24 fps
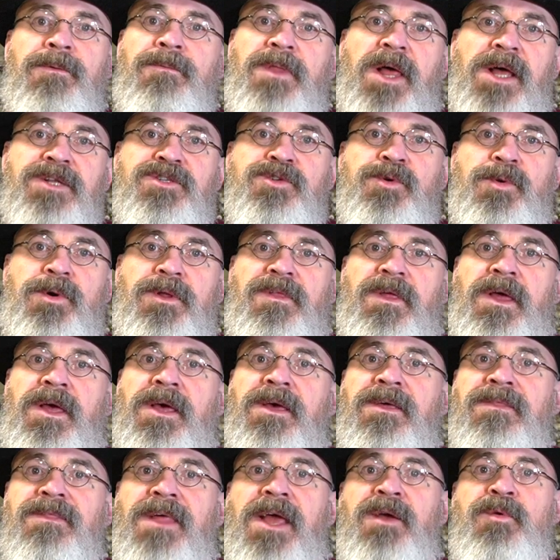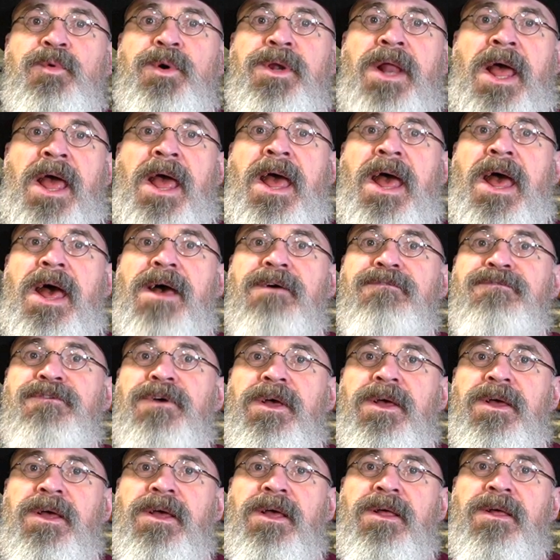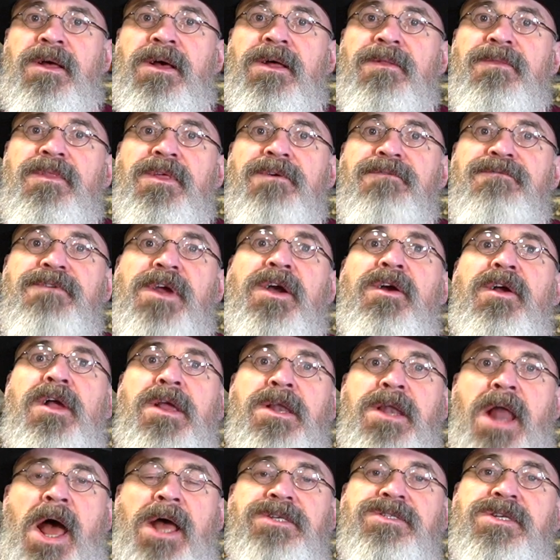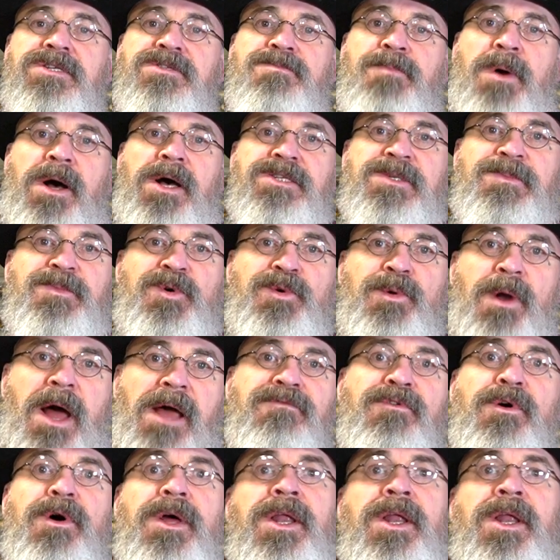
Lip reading: that sort of thing, they would have the very nicest possible rifle.